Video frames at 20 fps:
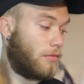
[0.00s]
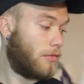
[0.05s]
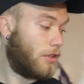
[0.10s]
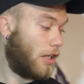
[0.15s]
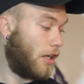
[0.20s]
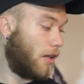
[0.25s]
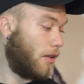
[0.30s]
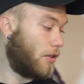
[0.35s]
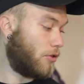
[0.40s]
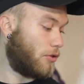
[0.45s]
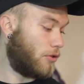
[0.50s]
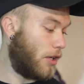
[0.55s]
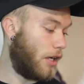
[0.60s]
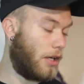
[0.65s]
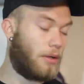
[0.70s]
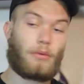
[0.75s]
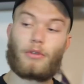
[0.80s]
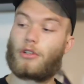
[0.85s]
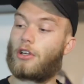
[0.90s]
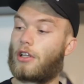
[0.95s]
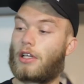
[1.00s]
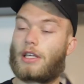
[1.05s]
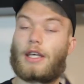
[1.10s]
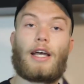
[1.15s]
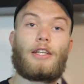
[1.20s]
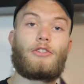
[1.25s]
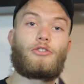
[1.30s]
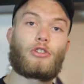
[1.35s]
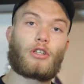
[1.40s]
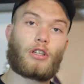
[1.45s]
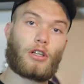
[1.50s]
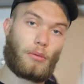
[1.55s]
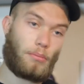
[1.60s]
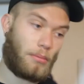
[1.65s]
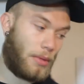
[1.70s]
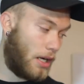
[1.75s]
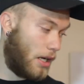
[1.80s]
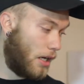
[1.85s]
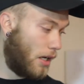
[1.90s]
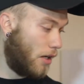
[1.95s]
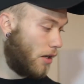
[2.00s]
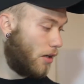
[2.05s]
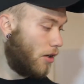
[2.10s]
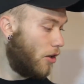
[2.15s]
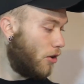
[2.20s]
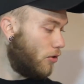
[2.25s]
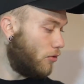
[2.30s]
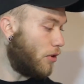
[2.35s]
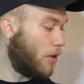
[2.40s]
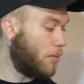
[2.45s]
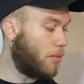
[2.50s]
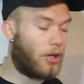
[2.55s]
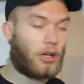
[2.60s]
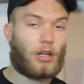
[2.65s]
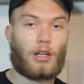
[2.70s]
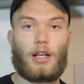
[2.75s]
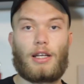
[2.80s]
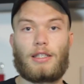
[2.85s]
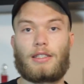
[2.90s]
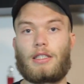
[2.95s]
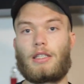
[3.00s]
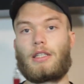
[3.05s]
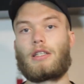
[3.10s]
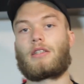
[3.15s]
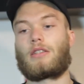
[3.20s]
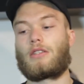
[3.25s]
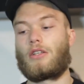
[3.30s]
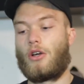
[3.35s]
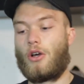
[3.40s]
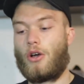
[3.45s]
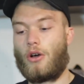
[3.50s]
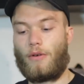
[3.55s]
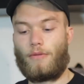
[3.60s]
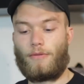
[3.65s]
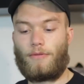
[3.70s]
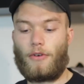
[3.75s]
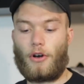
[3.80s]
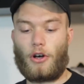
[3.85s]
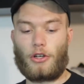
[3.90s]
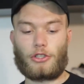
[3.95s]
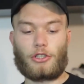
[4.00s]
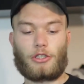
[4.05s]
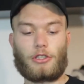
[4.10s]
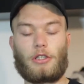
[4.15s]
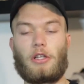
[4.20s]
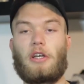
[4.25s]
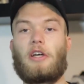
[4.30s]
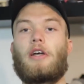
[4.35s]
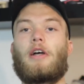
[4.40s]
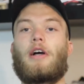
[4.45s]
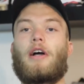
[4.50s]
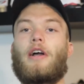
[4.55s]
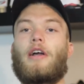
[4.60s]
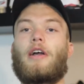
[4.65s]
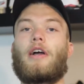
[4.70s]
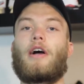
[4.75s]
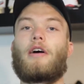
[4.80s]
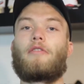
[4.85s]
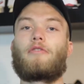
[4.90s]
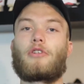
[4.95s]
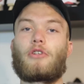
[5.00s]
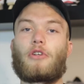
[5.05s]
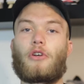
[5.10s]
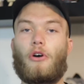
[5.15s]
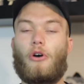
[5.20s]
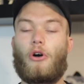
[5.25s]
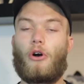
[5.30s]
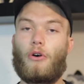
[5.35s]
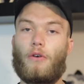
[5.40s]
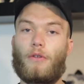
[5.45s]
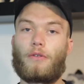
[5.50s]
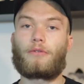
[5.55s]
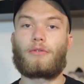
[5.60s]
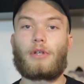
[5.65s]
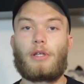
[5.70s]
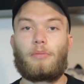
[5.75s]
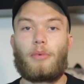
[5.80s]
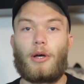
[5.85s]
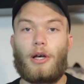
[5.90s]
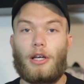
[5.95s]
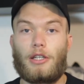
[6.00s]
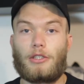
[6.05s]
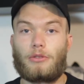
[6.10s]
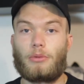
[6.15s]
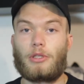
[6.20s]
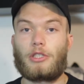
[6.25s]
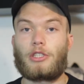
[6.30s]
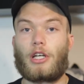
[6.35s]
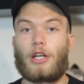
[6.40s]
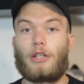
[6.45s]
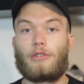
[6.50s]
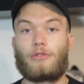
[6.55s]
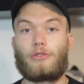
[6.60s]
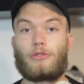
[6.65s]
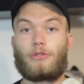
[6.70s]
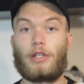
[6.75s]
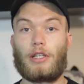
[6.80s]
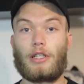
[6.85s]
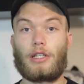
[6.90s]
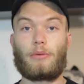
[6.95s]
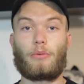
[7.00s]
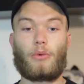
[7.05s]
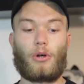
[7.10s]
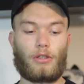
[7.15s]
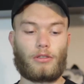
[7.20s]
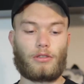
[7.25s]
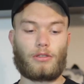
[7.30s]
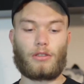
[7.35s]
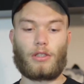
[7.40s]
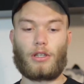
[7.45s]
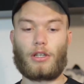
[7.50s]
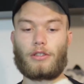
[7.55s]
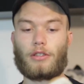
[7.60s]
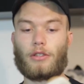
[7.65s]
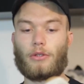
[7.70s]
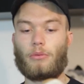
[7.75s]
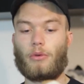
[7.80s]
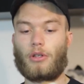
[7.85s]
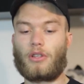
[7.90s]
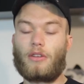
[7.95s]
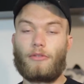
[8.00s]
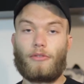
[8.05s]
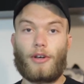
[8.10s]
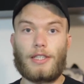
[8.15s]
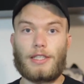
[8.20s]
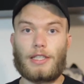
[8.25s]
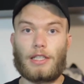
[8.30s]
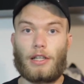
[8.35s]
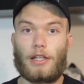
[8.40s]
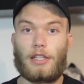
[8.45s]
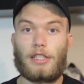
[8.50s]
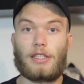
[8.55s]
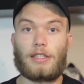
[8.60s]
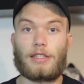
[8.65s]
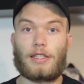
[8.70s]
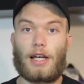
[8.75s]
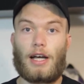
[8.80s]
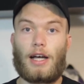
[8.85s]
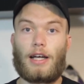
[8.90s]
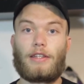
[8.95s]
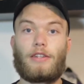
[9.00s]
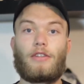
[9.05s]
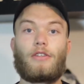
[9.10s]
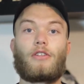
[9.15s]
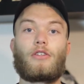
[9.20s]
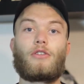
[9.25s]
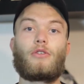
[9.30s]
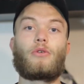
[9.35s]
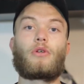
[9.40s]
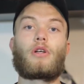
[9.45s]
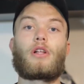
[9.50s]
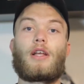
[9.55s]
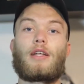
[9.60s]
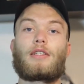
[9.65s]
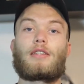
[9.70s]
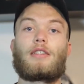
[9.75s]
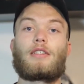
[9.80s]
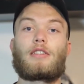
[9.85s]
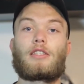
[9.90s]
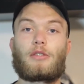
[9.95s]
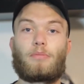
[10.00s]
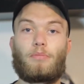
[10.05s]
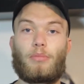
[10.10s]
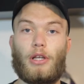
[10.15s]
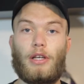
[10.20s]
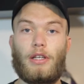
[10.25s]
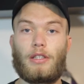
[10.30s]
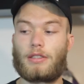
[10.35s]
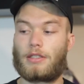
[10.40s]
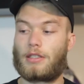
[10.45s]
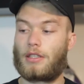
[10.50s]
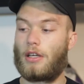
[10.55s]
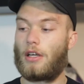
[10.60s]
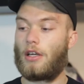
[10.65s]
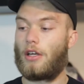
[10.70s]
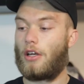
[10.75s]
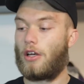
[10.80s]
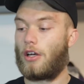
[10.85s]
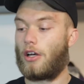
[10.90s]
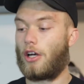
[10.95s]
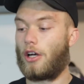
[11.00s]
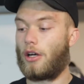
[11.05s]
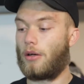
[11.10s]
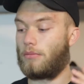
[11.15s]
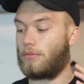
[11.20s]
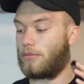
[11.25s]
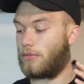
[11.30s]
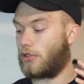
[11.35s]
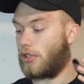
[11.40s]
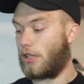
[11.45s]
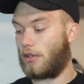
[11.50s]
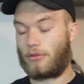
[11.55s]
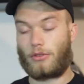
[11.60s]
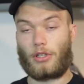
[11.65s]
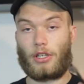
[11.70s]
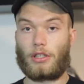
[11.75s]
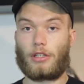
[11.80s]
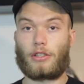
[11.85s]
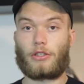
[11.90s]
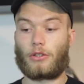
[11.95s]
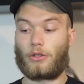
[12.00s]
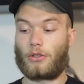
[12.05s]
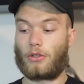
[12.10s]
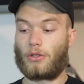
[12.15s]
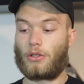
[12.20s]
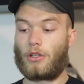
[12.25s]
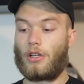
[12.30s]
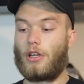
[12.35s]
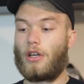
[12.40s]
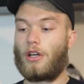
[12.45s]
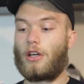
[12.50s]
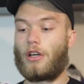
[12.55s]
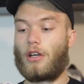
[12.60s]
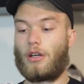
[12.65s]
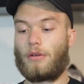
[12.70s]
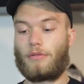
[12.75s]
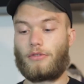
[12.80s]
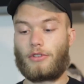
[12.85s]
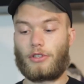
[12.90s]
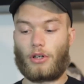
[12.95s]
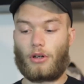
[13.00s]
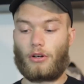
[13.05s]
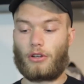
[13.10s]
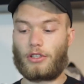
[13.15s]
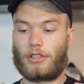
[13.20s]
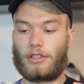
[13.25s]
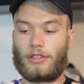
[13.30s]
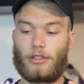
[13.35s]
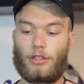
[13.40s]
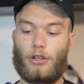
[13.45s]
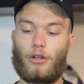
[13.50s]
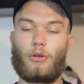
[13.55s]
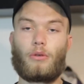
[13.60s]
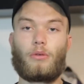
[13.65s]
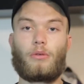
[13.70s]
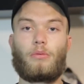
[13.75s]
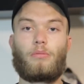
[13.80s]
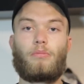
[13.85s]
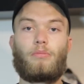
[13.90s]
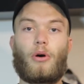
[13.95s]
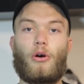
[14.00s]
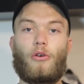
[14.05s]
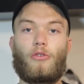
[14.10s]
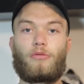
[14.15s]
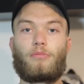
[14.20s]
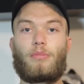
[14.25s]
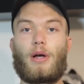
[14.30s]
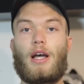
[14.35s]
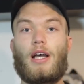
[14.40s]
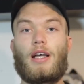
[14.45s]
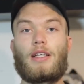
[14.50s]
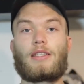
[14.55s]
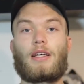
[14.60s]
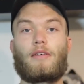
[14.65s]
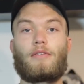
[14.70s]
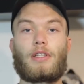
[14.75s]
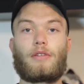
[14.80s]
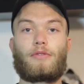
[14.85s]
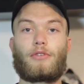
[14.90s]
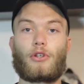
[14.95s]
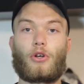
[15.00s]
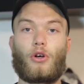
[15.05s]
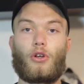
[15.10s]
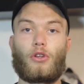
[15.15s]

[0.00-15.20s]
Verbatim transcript: yeah, that's right. We've got the Kendrick Lamar Reebok Classics. Unfortunately, I haven't got all three pairs, which I really want. I do want the ventilators and the new classic splits. Um, they're really cool. Um, if you don't already know, both pairs have a different